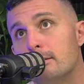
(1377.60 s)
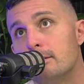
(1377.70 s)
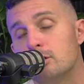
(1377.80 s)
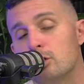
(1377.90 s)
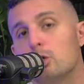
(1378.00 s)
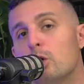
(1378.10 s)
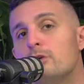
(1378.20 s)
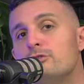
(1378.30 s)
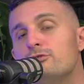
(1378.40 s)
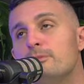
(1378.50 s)
there's a lot
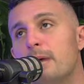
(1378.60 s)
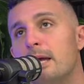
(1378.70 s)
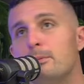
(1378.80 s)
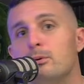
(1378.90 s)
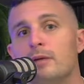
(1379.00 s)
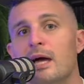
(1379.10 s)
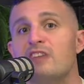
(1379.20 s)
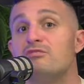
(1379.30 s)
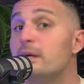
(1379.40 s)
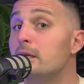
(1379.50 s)
of people that
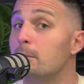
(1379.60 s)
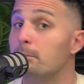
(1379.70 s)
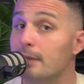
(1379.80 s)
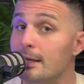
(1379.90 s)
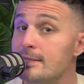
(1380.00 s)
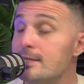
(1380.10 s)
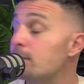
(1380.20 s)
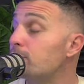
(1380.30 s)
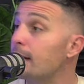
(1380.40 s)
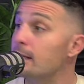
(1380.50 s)
have been complacent
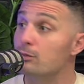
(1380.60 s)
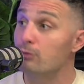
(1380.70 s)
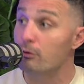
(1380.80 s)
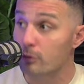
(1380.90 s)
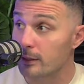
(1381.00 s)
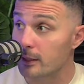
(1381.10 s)
in regards to reviewing